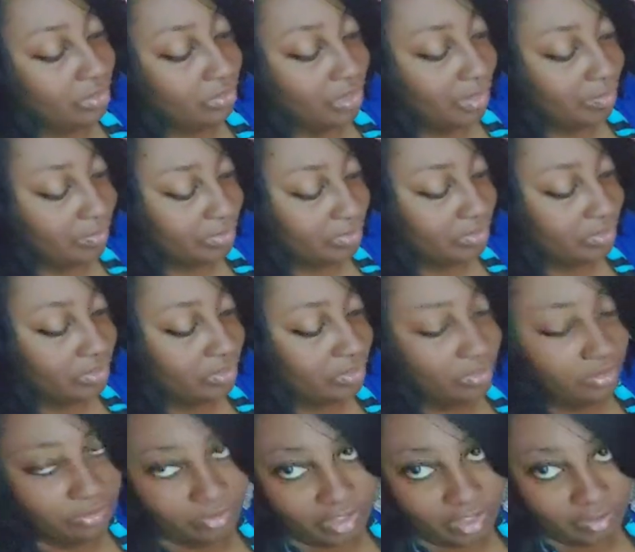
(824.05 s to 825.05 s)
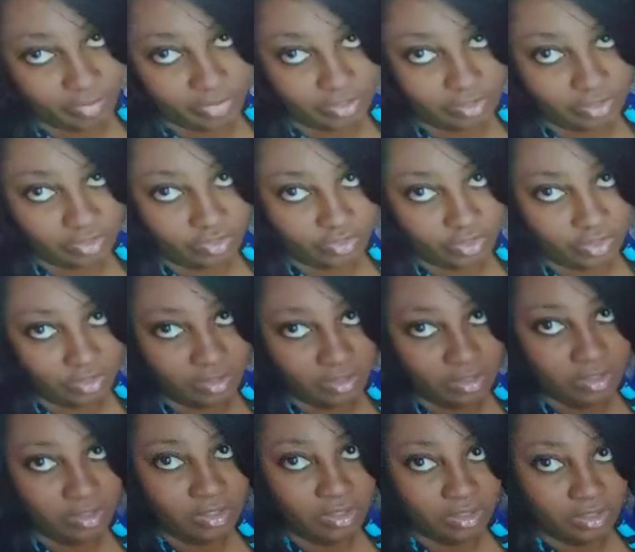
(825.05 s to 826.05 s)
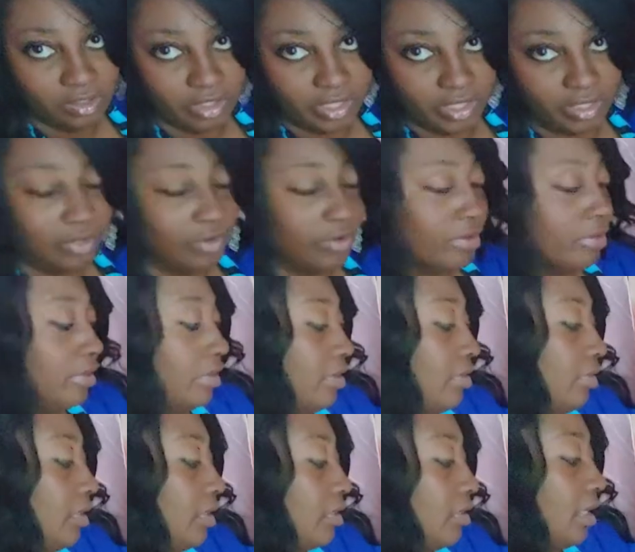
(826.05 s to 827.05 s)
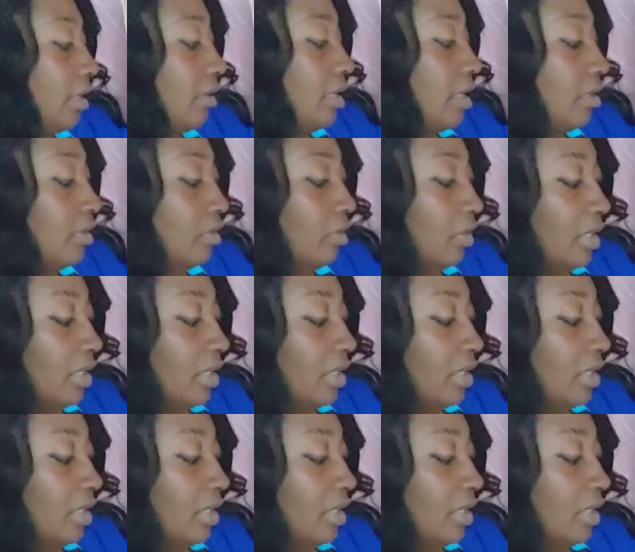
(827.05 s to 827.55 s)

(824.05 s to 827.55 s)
on top of stitching on top of stitching, like here and things like that.